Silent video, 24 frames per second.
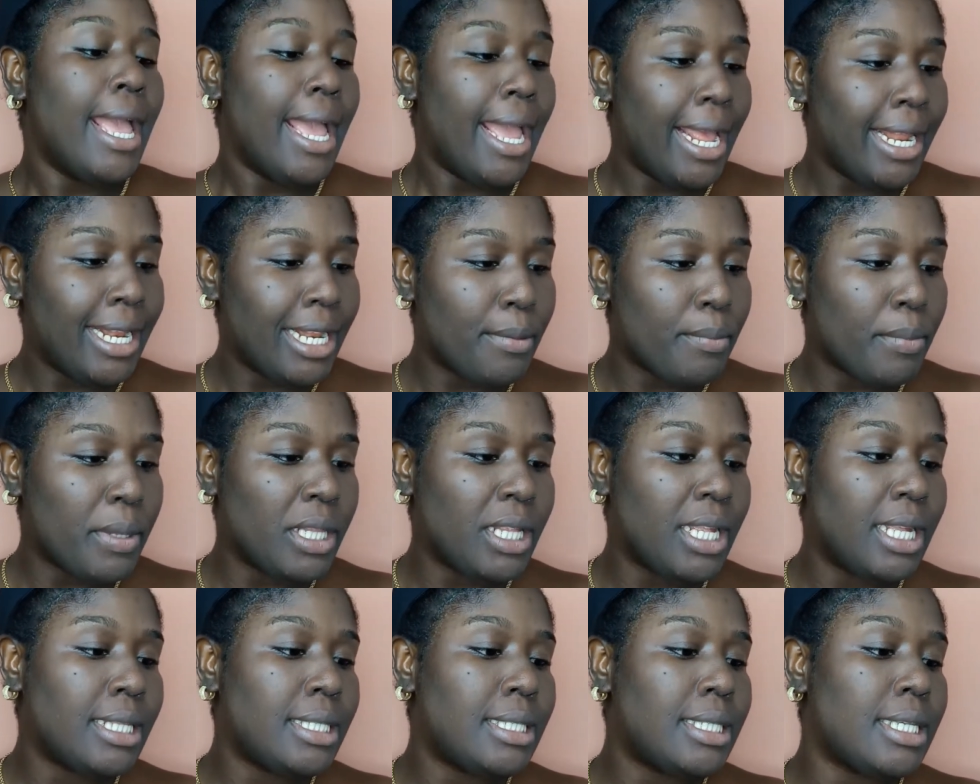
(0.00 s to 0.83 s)

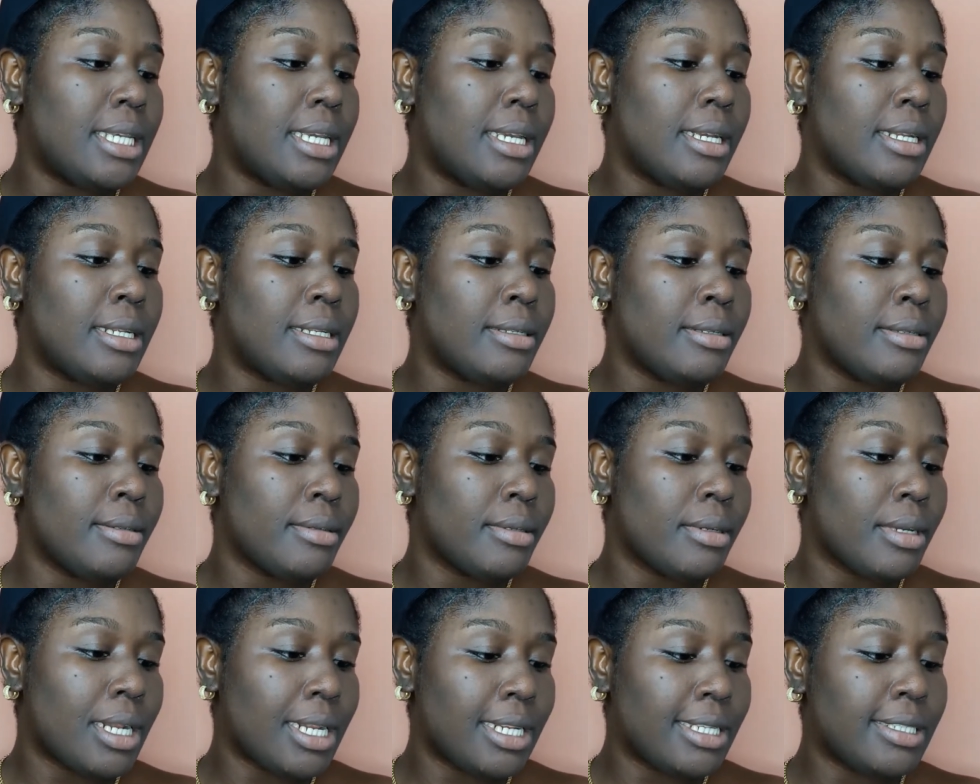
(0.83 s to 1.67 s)
Eliminating
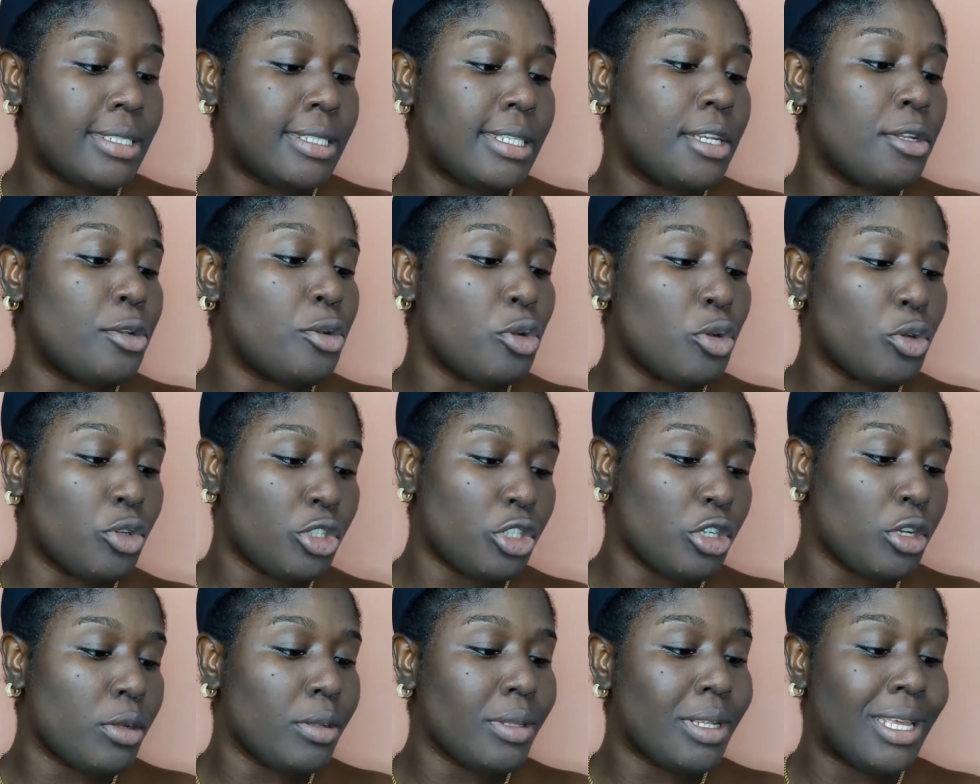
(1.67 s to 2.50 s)
Cleansing
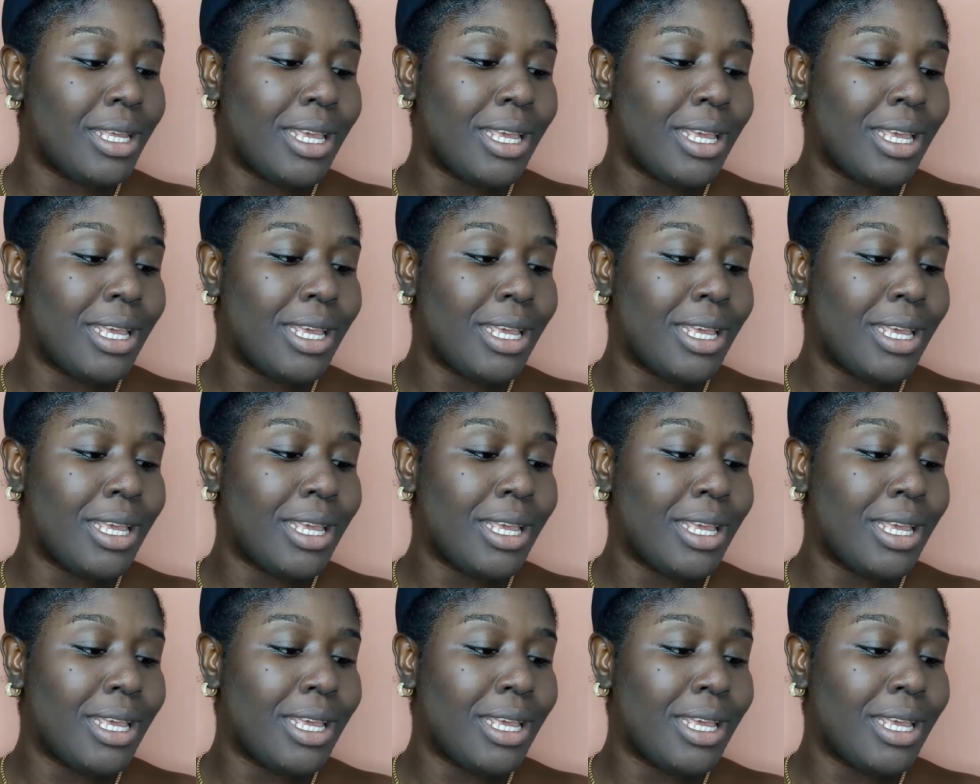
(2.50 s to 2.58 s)
Lotion.